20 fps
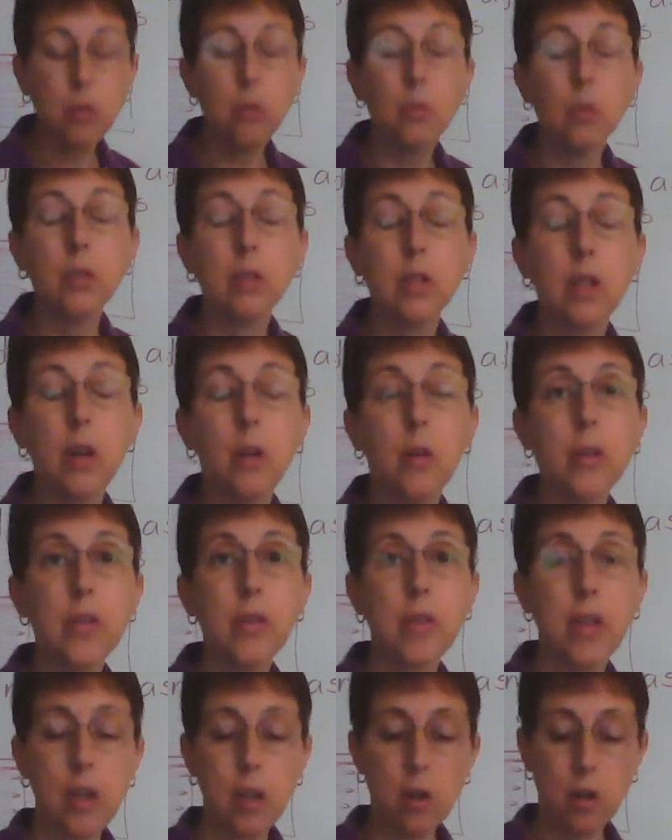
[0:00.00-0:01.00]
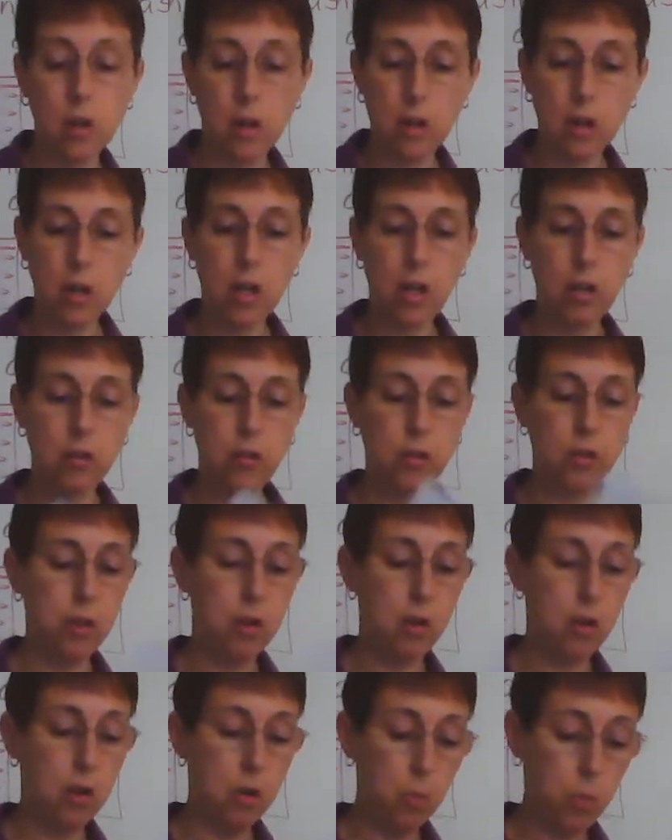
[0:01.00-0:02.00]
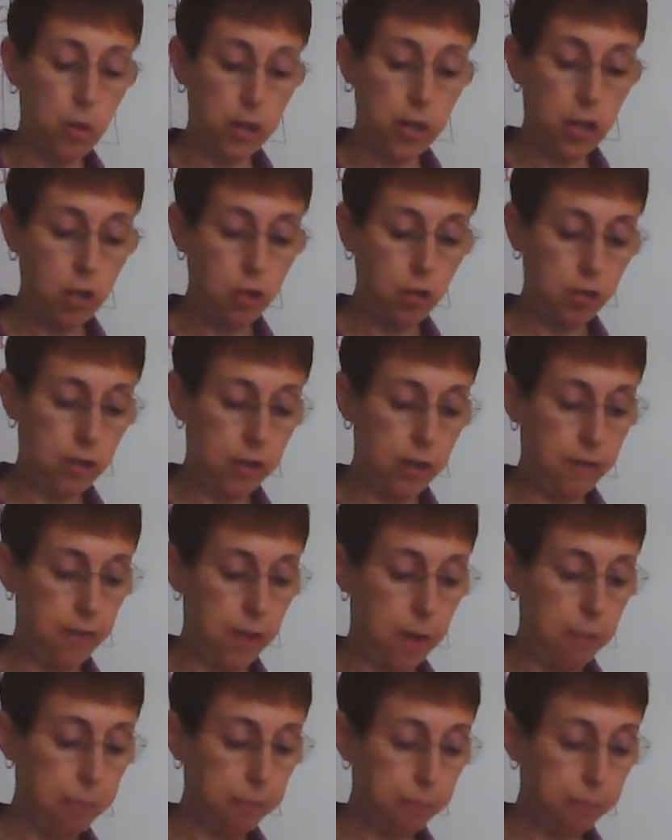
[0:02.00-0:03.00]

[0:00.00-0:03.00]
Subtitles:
will know that there are 100 of them.